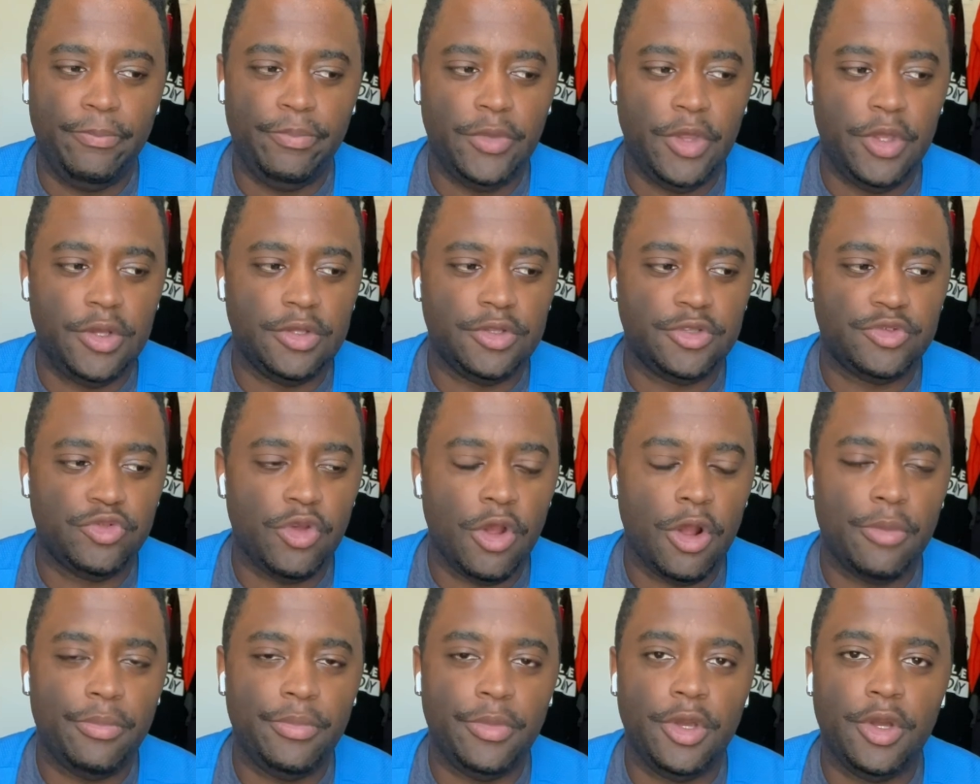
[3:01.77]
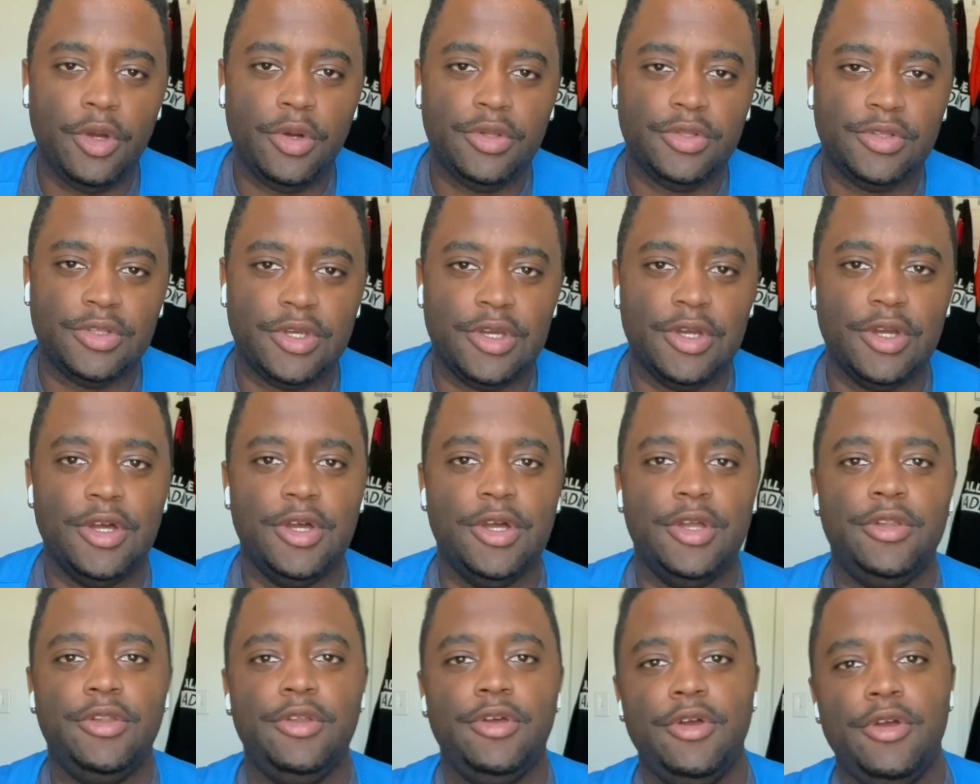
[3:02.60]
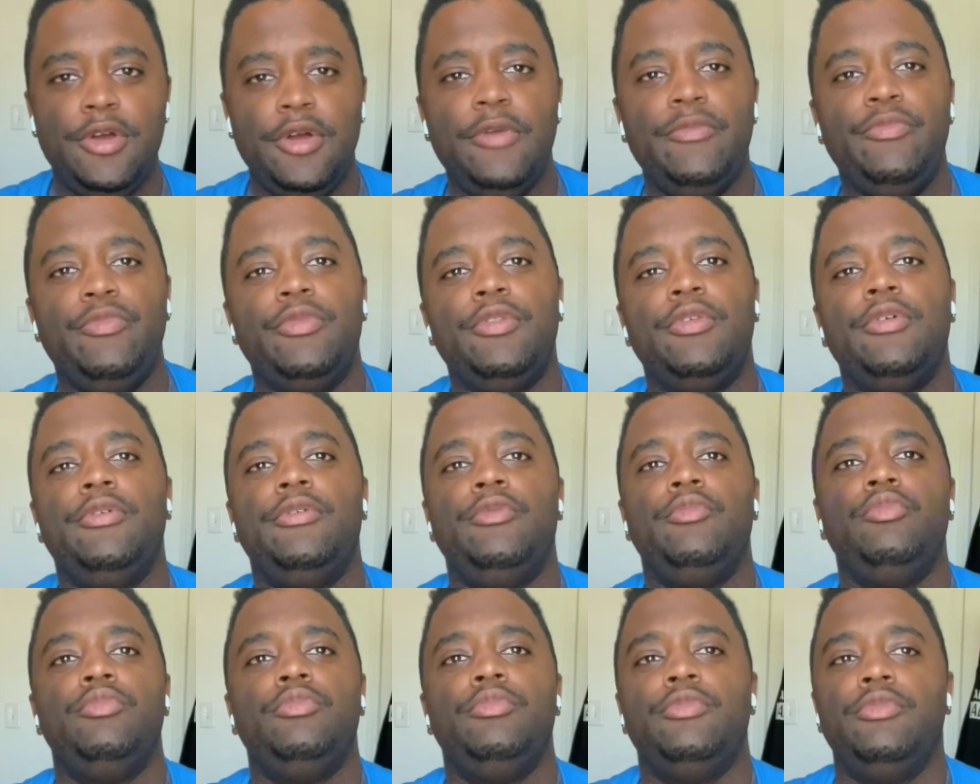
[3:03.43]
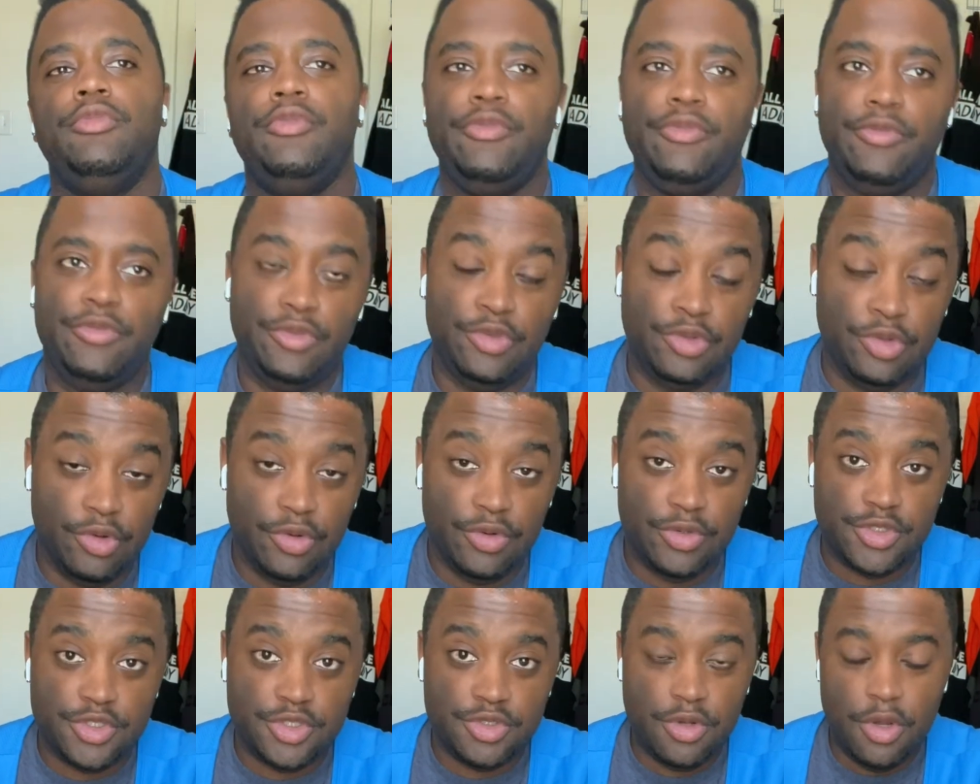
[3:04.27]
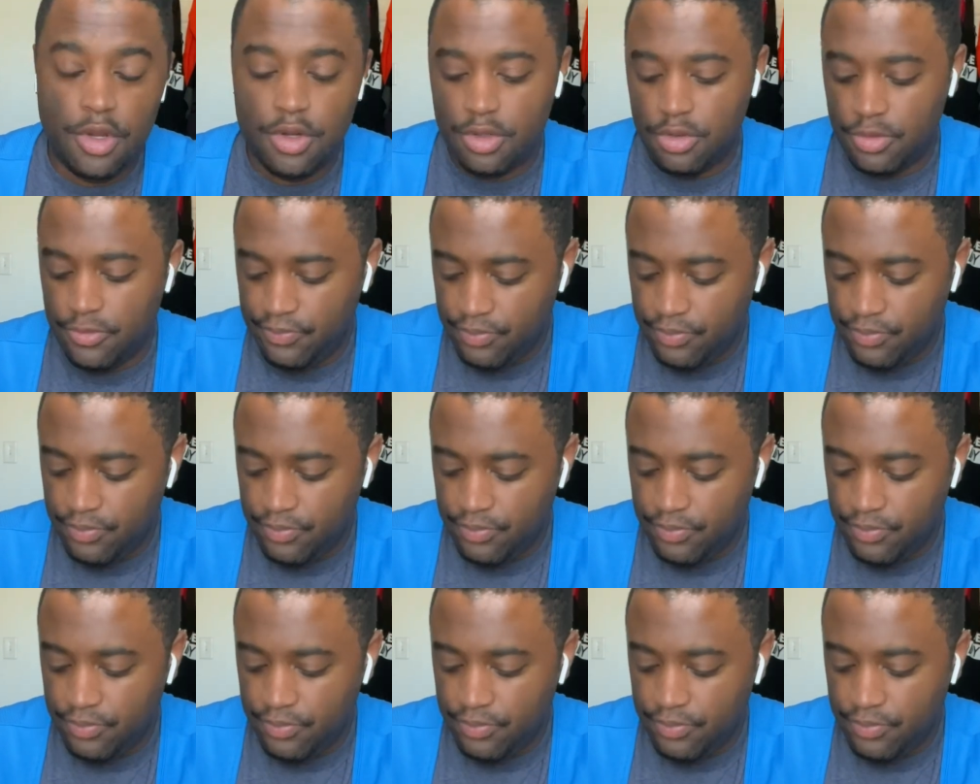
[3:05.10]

and the struggle meal is good during the struggle.